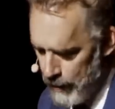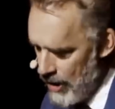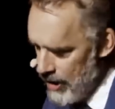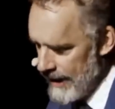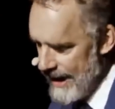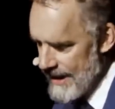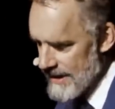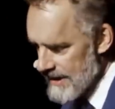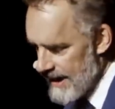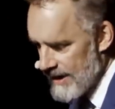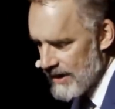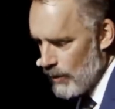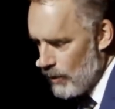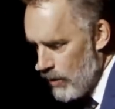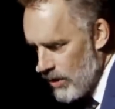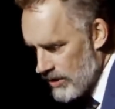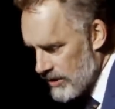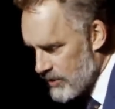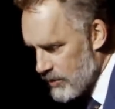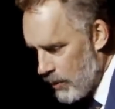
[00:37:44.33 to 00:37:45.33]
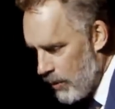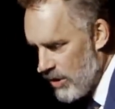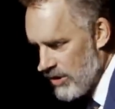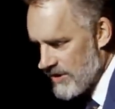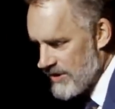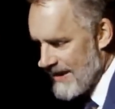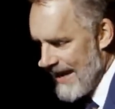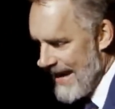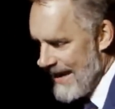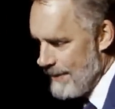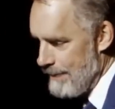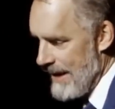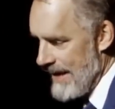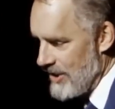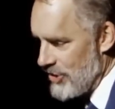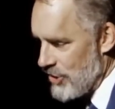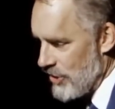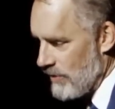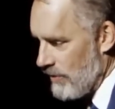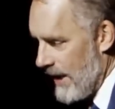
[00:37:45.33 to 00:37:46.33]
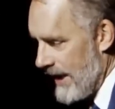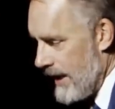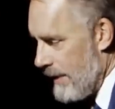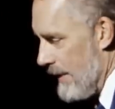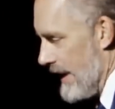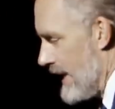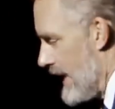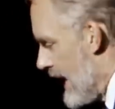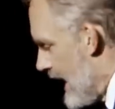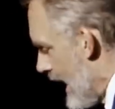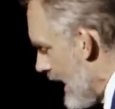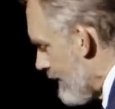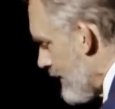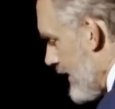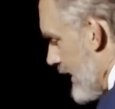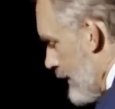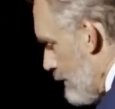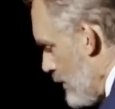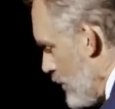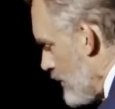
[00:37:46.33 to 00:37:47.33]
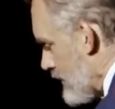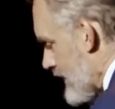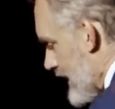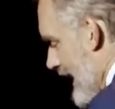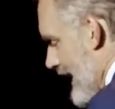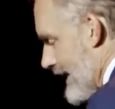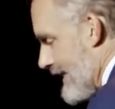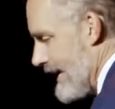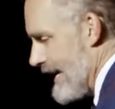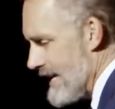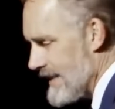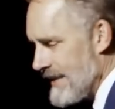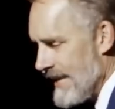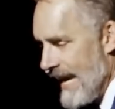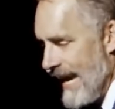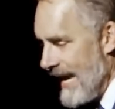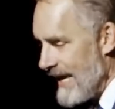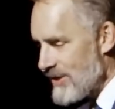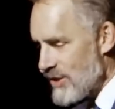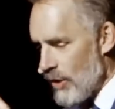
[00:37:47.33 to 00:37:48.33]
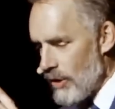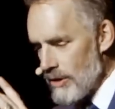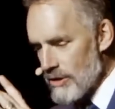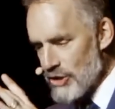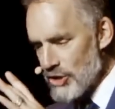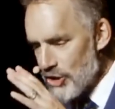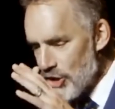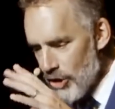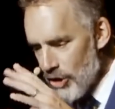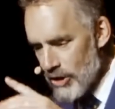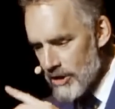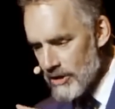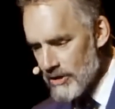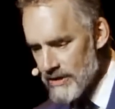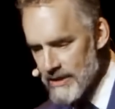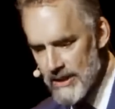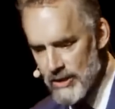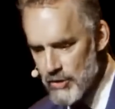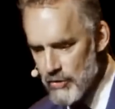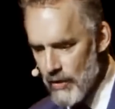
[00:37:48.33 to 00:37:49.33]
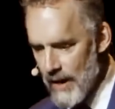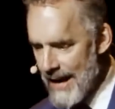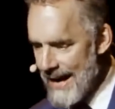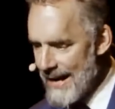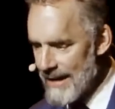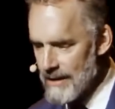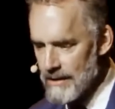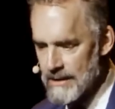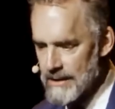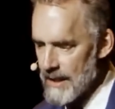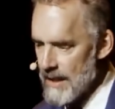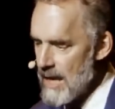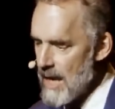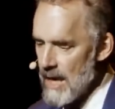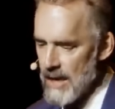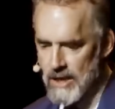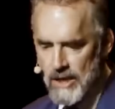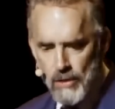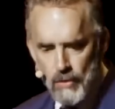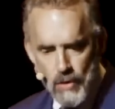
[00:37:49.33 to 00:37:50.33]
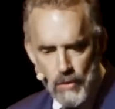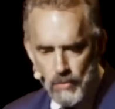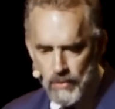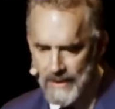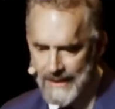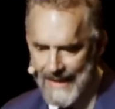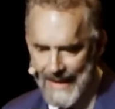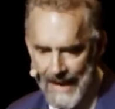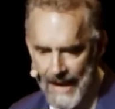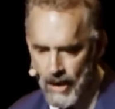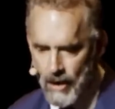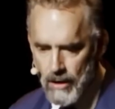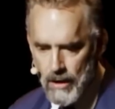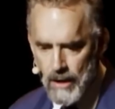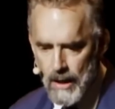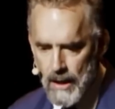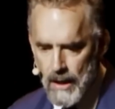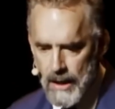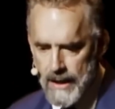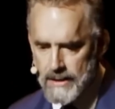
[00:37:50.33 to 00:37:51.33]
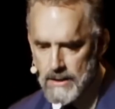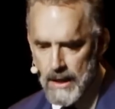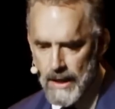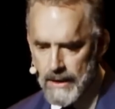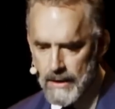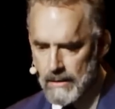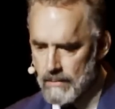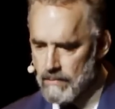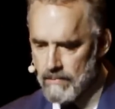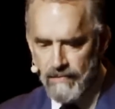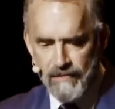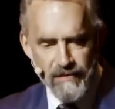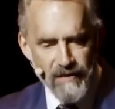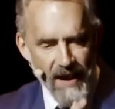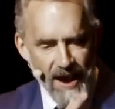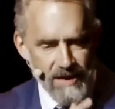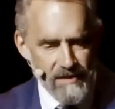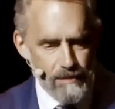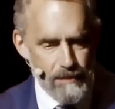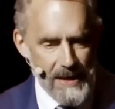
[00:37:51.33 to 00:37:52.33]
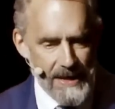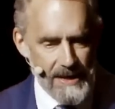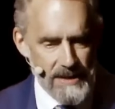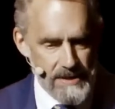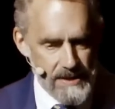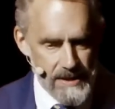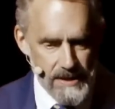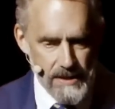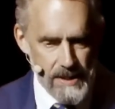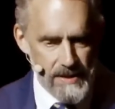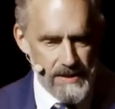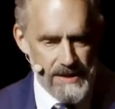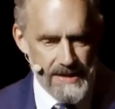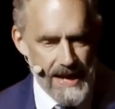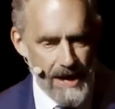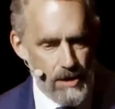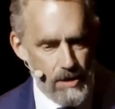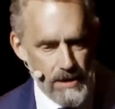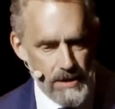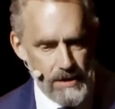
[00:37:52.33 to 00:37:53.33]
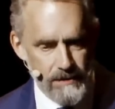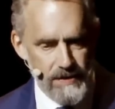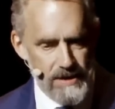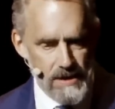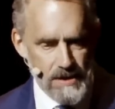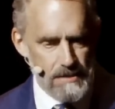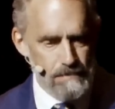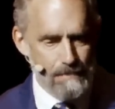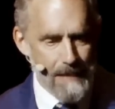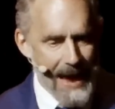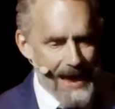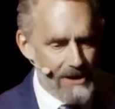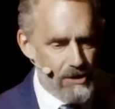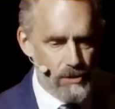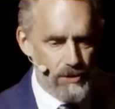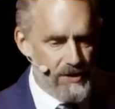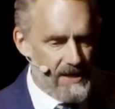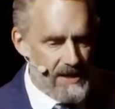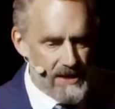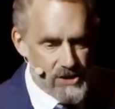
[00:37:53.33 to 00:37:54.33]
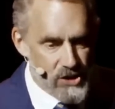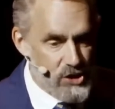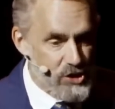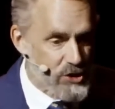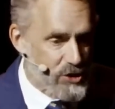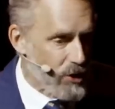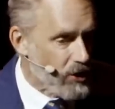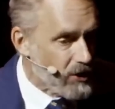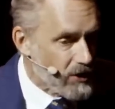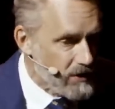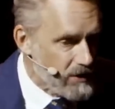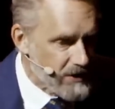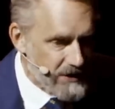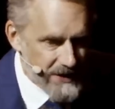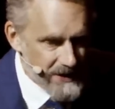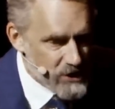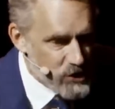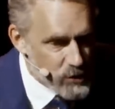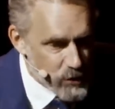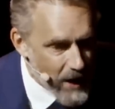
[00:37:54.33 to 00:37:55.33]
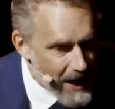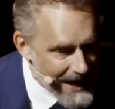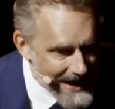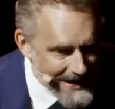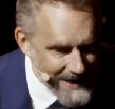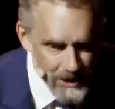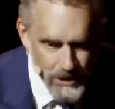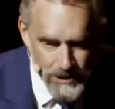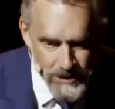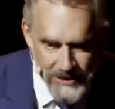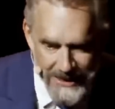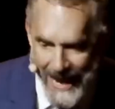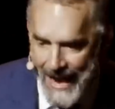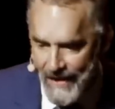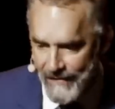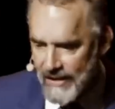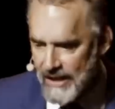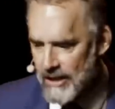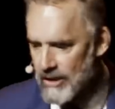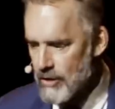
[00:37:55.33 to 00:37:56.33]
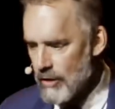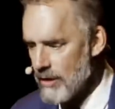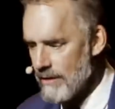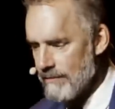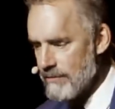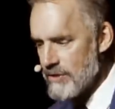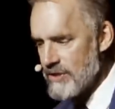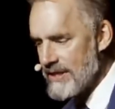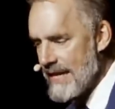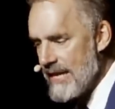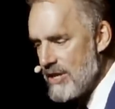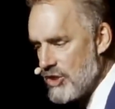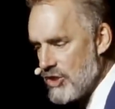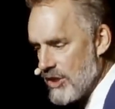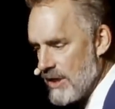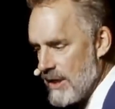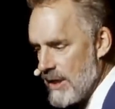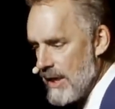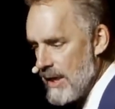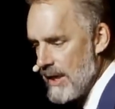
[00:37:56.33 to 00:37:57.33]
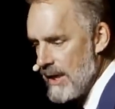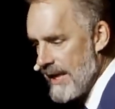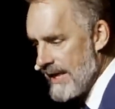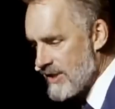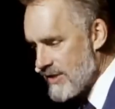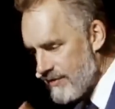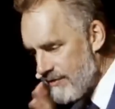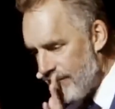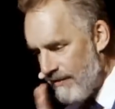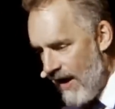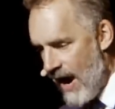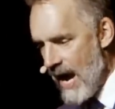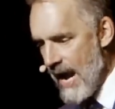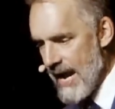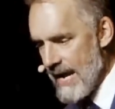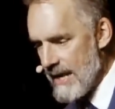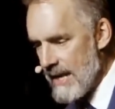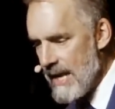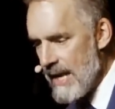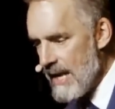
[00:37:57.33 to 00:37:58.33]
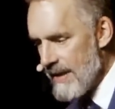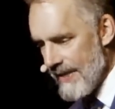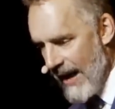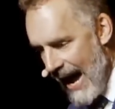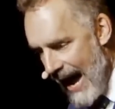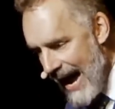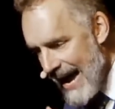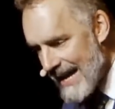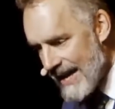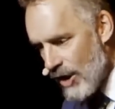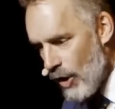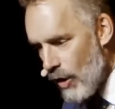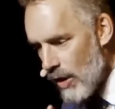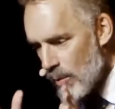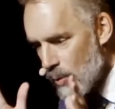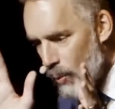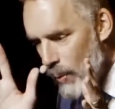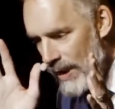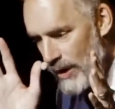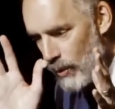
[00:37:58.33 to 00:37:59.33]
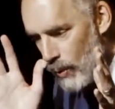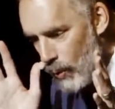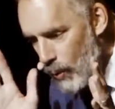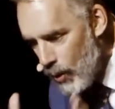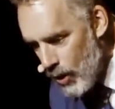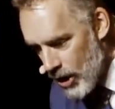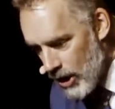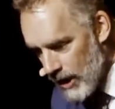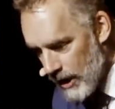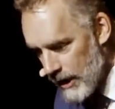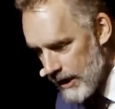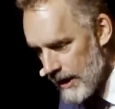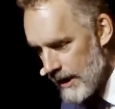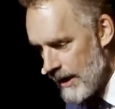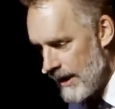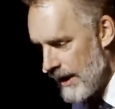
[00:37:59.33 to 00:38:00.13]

Park has like the world's worst animation, right? I mean, everything moves like this. It's all circles and triangles, and you don't care. It's like 5 minutes into the narrative. It doesn't matter that it's circles and triangles having a conversation. It's fine. The icon will work.